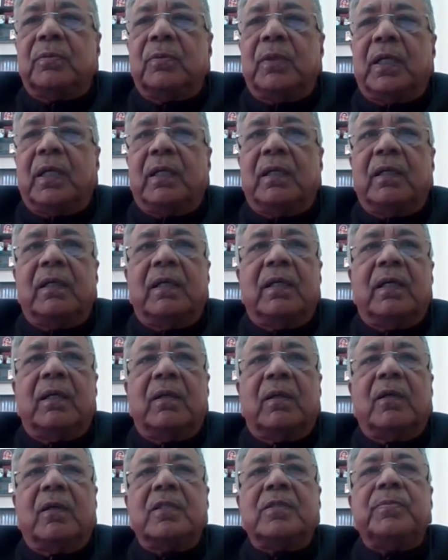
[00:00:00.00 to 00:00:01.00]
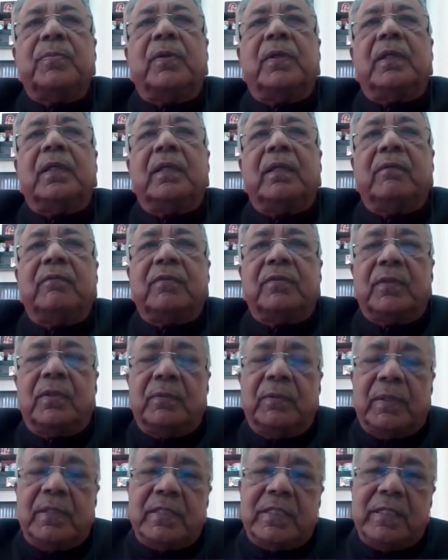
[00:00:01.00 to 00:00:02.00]
One, cross-border
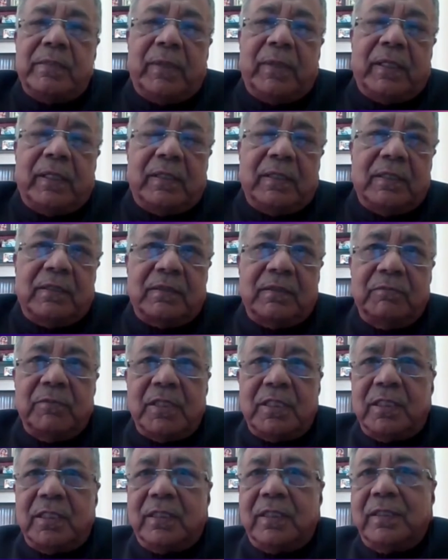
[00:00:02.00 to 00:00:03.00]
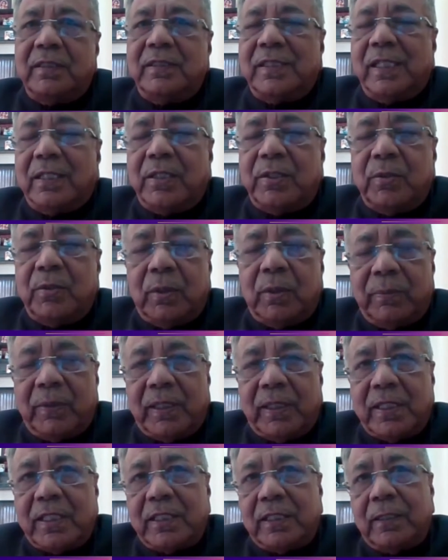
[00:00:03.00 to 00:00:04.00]
insolvency matters, which Chandyok
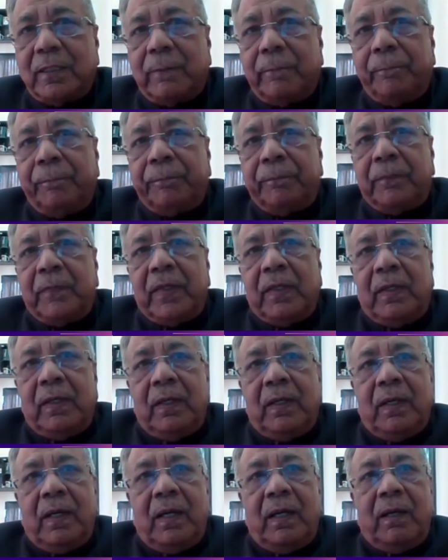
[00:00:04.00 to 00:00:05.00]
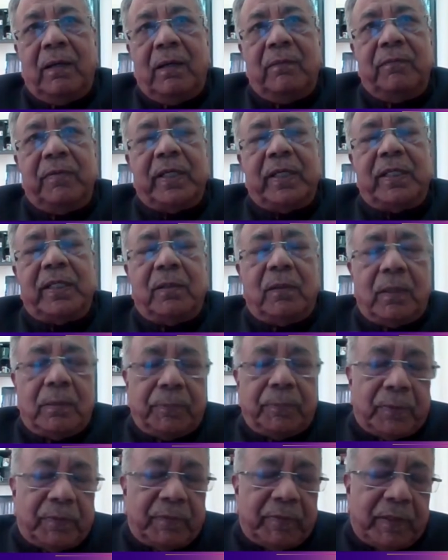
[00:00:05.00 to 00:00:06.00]
mentioned. We did
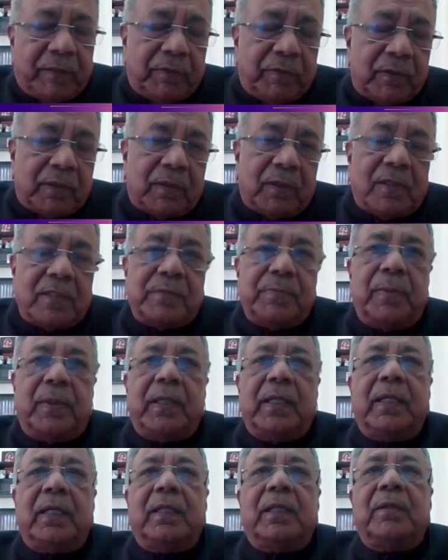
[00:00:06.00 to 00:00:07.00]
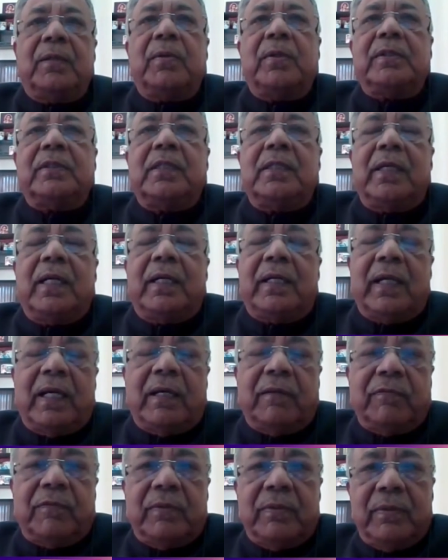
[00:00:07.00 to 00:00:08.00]
not provide for cross-border in the original
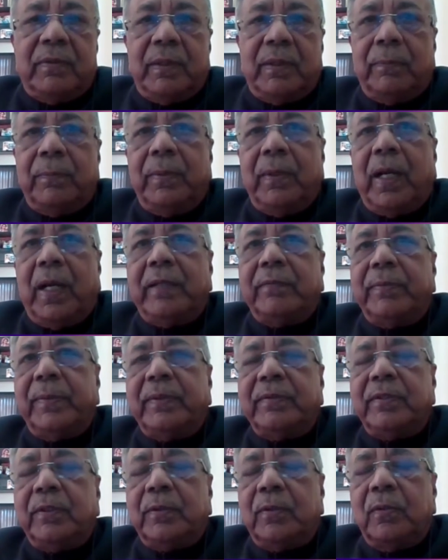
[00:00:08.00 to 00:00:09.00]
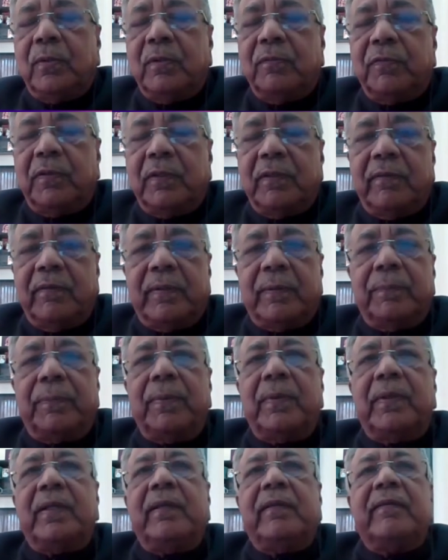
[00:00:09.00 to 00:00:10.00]
draft of the IBC code for the
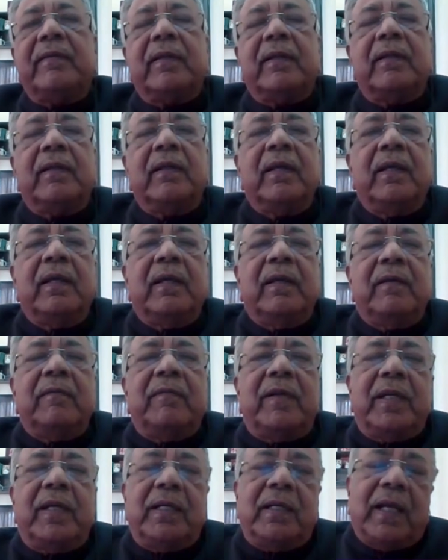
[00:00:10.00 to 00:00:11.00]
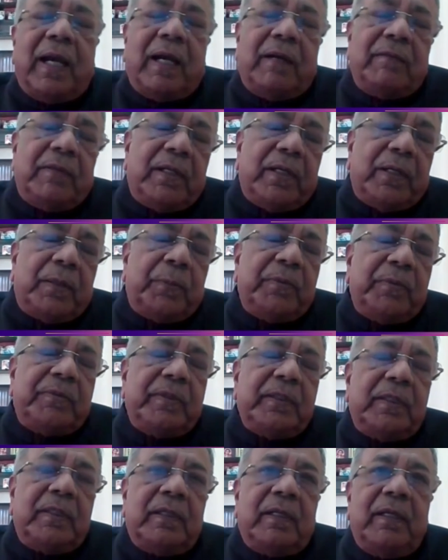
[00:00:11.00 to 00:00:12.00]
simple reason we didn't have the
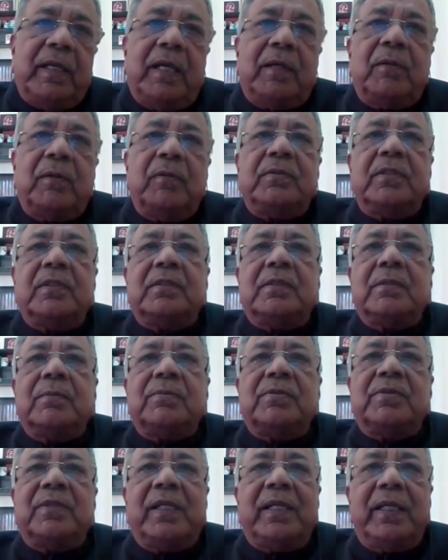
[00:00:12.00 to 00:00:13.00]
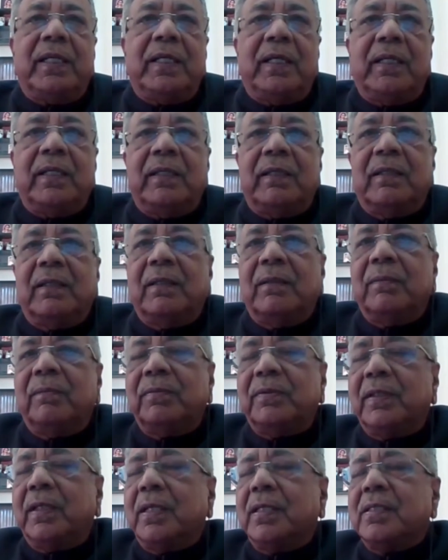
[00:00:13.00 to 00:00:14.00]
requisite ecosystems readily.
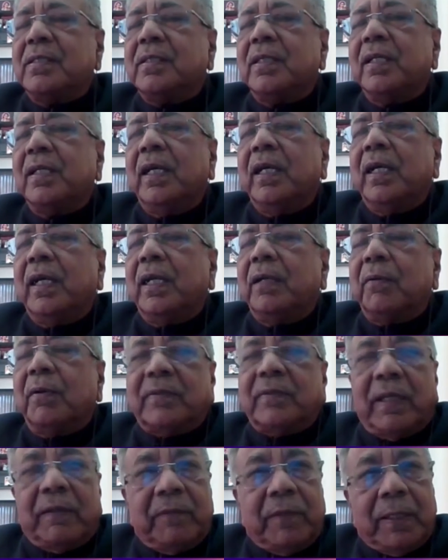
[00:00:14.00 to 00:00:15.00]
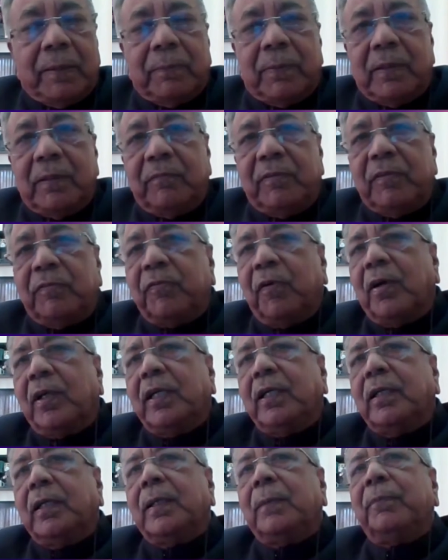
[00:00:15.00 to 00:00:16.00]
Since it was available, we
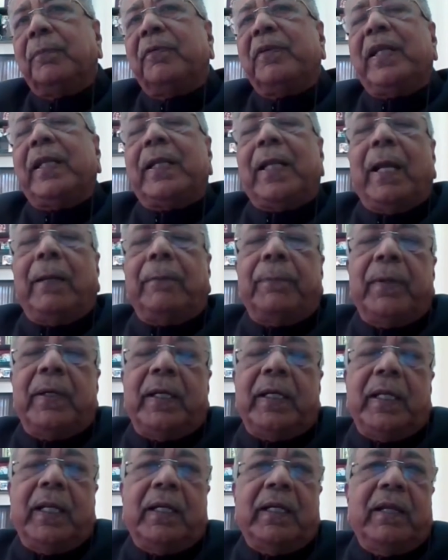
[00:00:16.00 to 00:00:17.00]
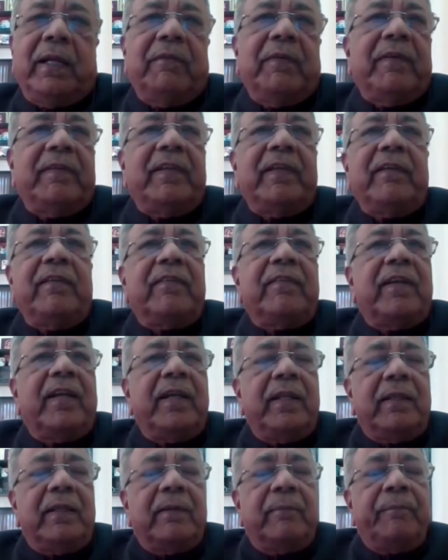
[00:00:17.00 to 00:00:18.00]
followed it up very rapidly and everything is
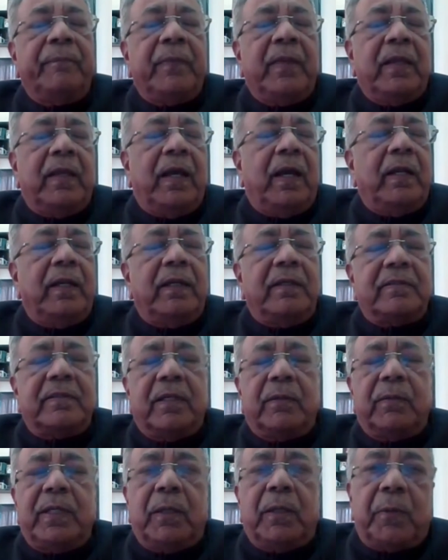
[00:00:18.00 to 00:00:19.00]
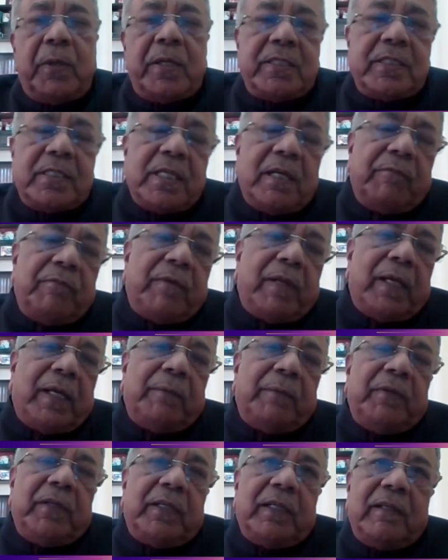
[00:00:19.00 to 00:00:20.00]
ready. And it's only a question of
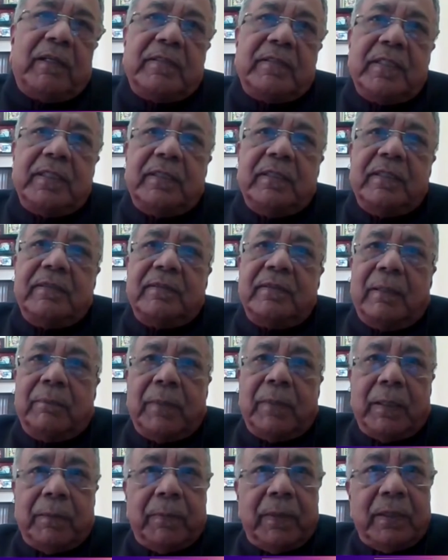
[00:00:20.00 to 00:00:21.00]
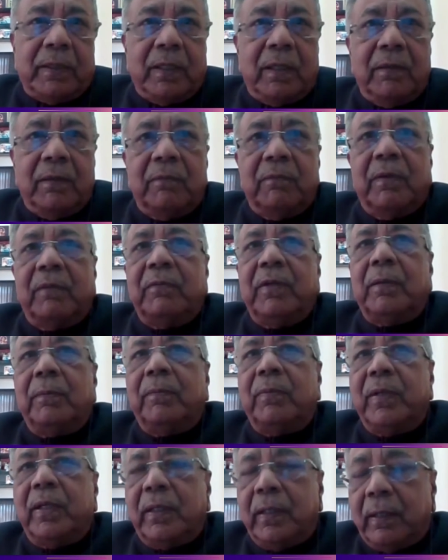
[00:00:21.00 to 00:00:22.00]
time we can see this amendment will
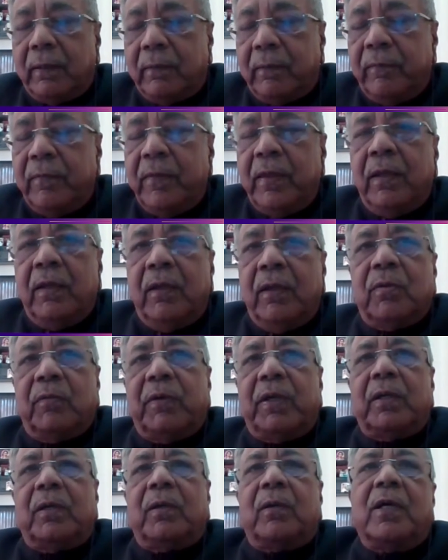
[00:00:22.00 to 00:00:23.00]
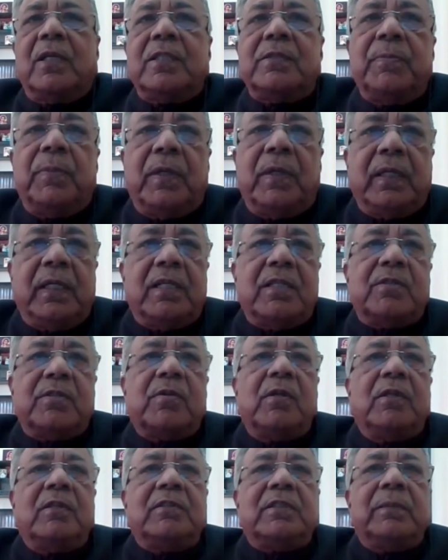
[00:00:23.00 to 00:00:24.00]
bring in. So when cross-border
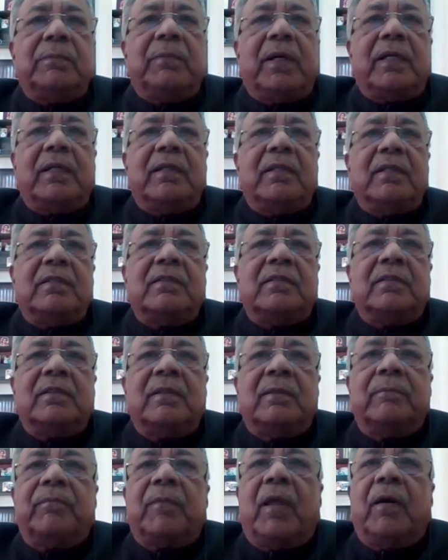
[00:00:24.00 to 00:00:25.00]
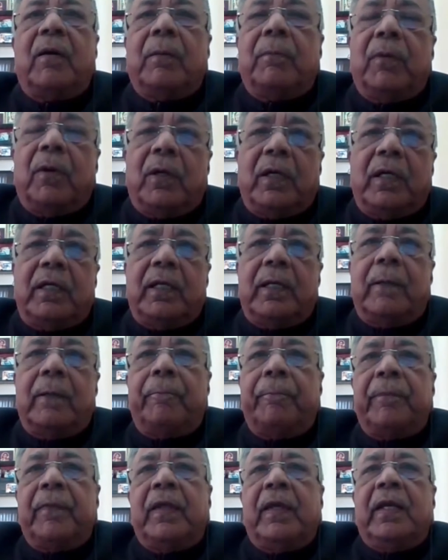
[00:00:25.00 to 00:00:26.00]
insolvency matters are brought
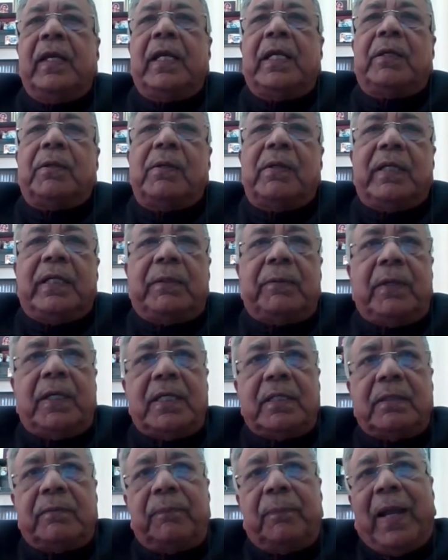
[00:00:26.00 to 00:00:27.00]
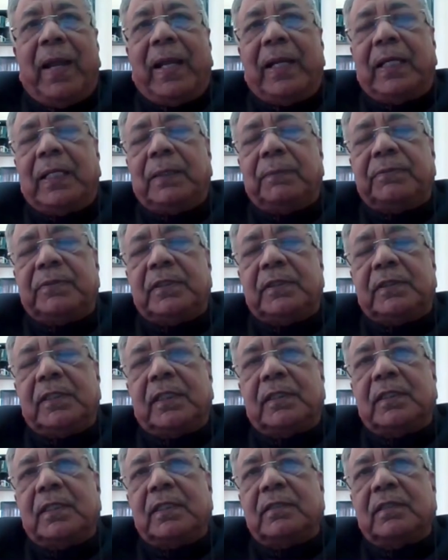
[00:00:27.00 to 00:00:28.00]
in, it will require bankruptcy
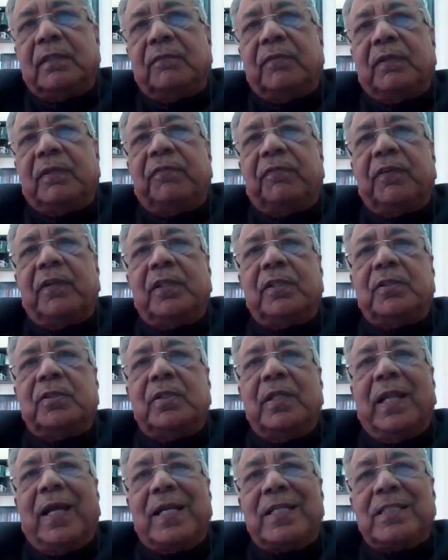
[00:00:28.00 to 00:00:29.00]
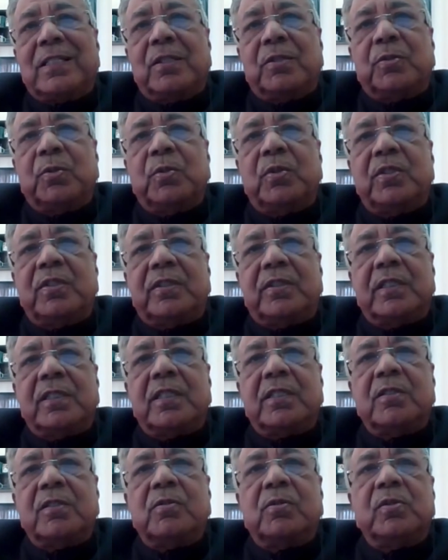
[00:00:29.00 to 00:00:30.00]
judges of different national
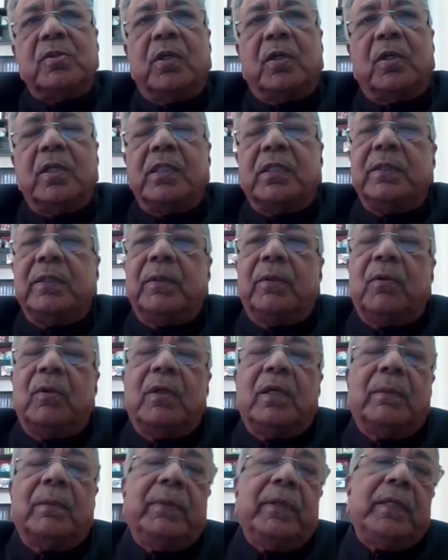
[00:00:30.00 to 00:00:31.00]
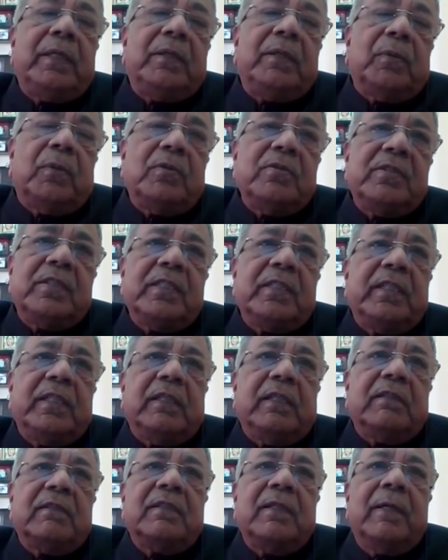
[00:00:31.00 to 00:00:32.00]
jurisdictions to jointly collaborate in whole
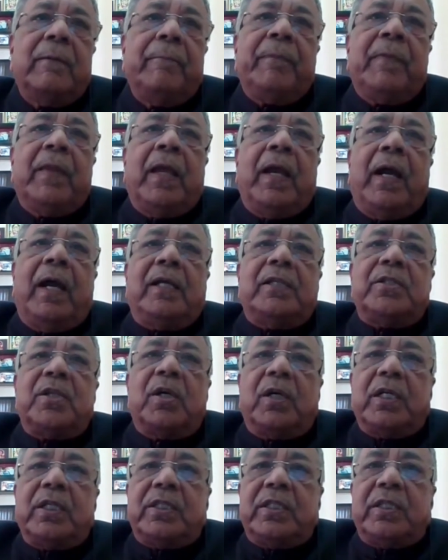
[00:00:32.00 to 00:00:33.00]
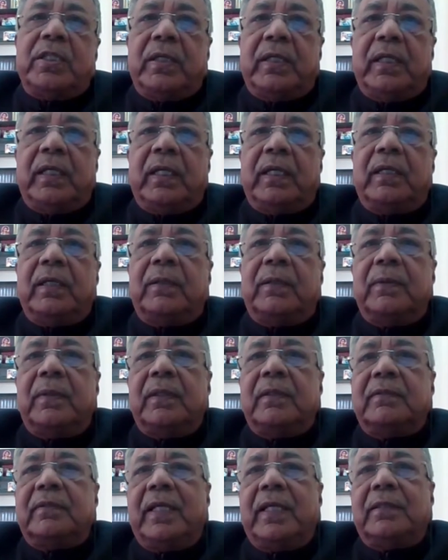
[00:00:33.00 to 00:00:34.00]
sittings. A joint hearing
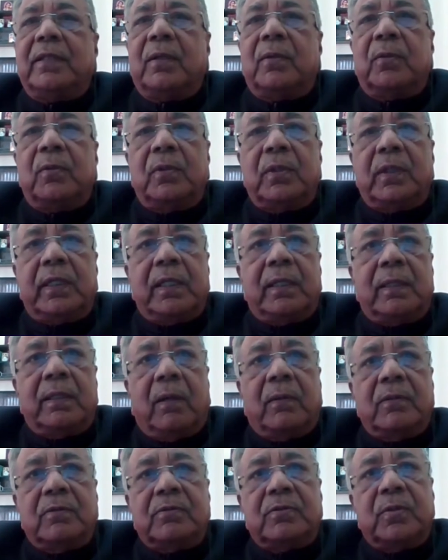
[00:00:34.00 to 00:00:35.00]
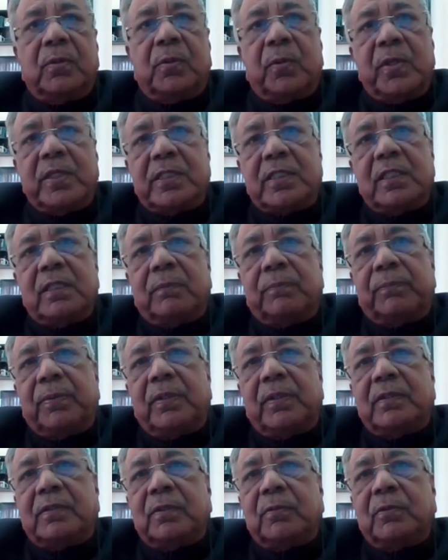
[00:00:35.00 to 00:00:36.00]
requires either court can also question a
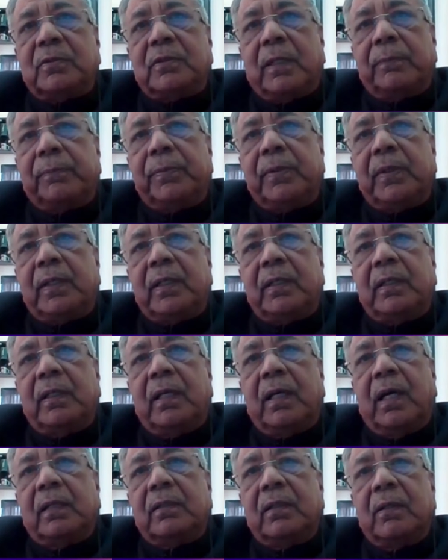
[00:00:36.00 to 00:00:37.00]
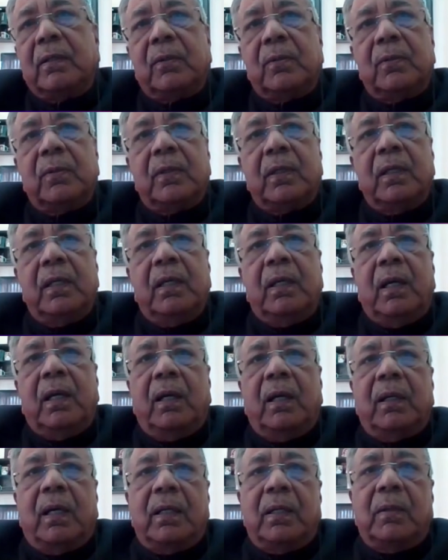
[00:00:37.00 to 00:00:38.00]
person who has appeared in the other court
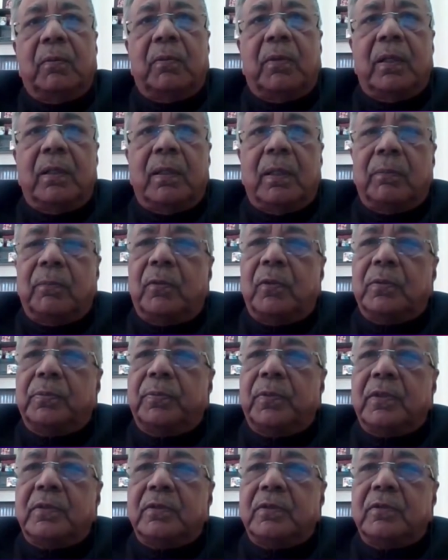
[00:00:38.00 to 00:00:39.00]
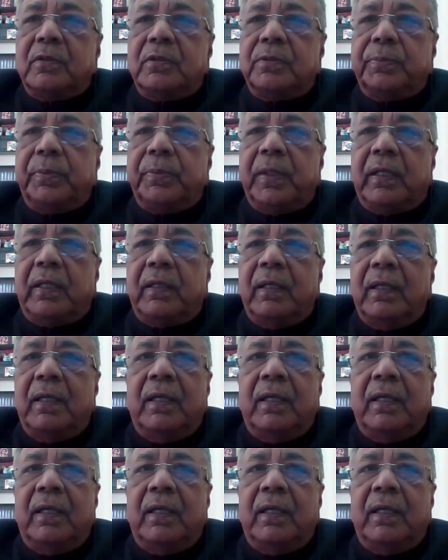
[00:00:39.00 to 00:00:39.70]
or allow one or more persons to speak.